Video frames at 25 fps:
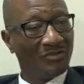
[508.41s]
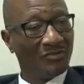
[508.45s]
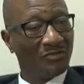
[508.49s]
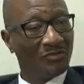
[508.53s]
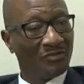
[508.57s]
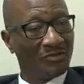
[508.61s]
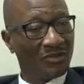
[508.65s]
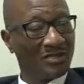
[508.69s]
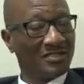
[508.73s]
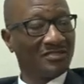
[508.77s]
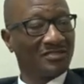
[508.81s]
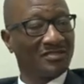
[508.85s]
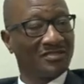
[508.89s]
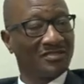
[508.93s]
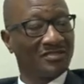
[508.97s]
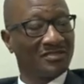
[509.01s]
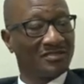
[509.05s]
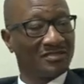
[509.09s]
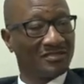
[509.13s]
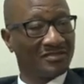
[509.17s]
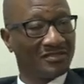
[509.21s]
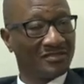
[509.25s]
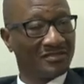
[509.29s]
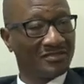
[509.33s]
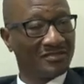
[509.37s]

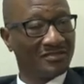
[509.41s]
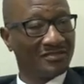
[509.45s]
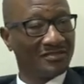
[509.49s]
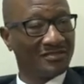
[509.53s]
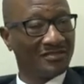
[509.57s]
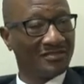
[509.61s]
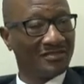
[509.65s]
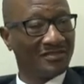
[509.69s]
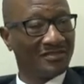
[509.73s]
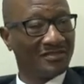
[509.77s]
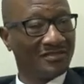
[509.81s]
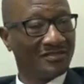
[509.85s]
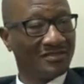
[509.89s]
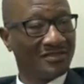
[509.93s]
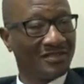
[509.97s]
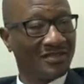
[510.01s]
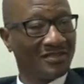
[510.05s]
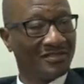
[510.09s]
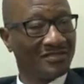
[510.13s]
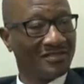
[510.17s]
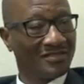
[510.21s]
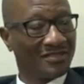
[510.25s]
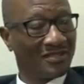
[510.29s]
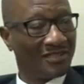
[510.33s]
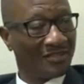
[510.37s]
Francis
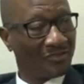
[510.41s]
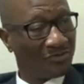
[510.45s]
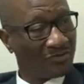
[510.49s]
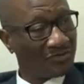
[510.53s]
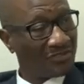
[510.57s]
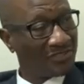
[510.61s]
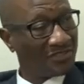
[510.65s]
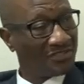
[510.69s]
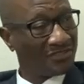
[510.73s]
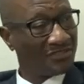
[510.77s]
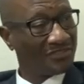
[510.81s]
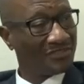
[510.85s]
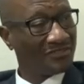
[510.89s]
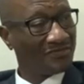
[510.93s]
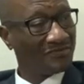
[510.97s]
has left,